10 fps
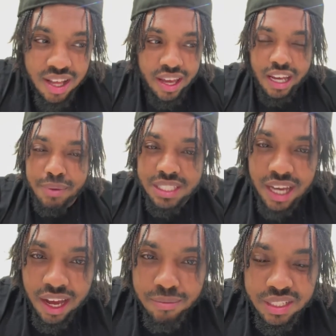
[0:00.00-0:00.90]
It have been
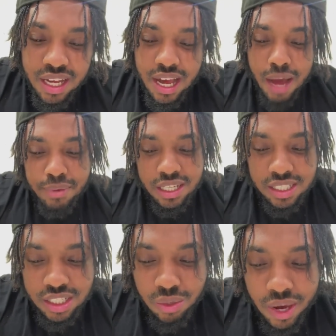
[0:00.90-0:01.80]
times I've been in
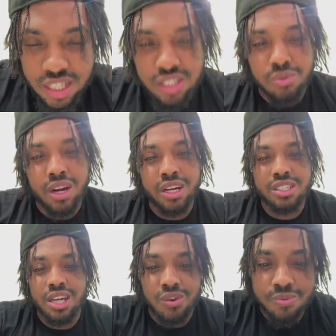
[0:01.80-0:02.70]
situations where as
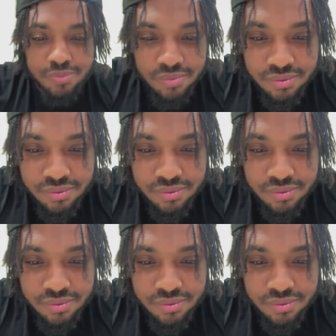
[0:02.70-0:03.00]
though